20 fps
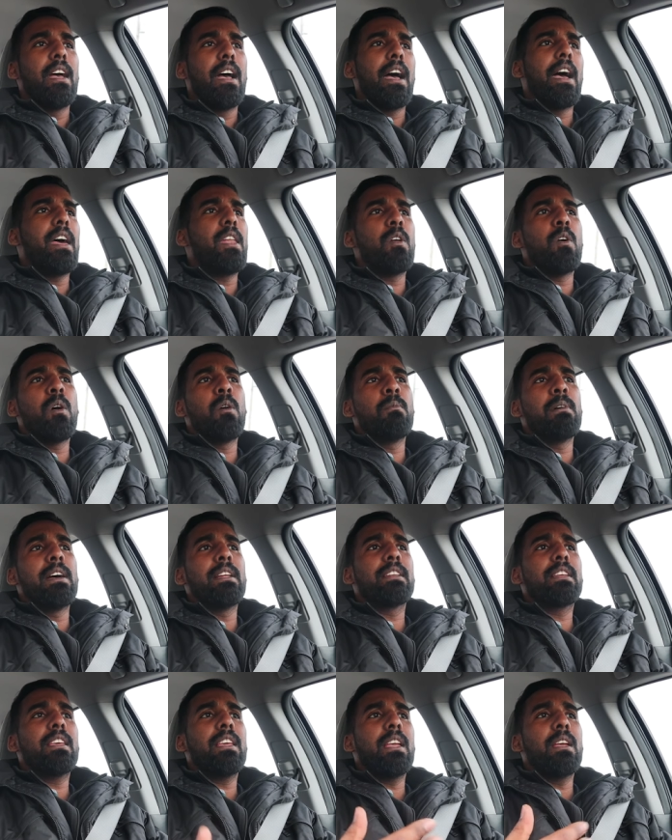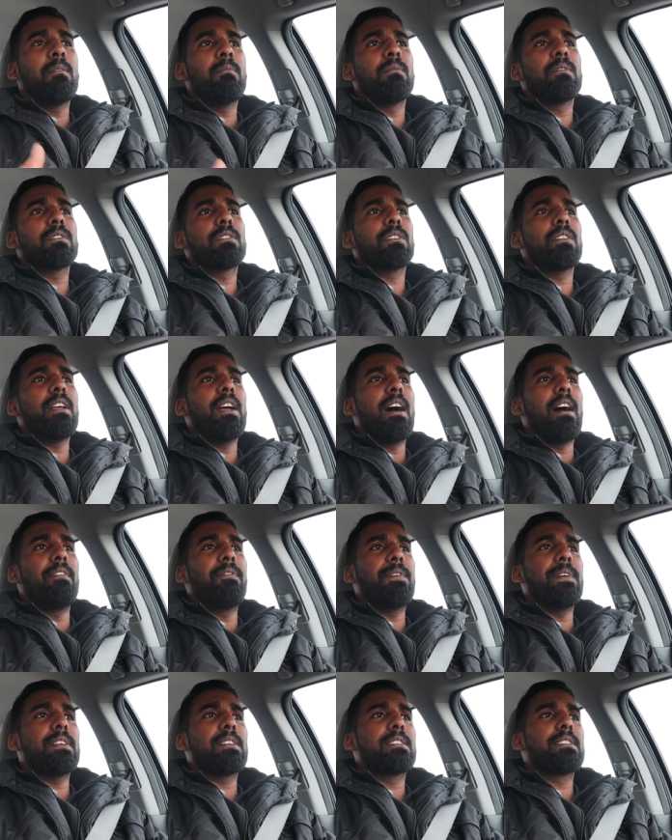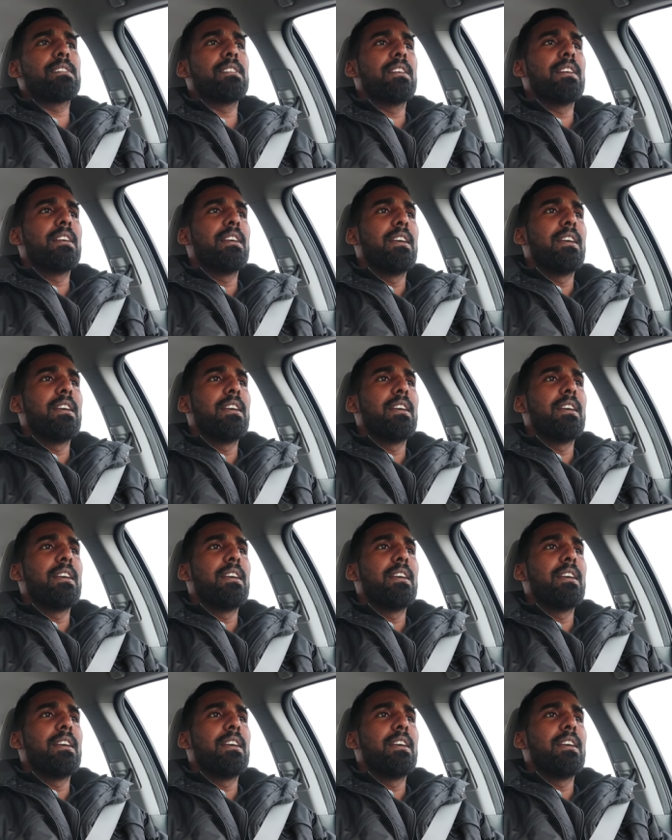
And a woman came to the office,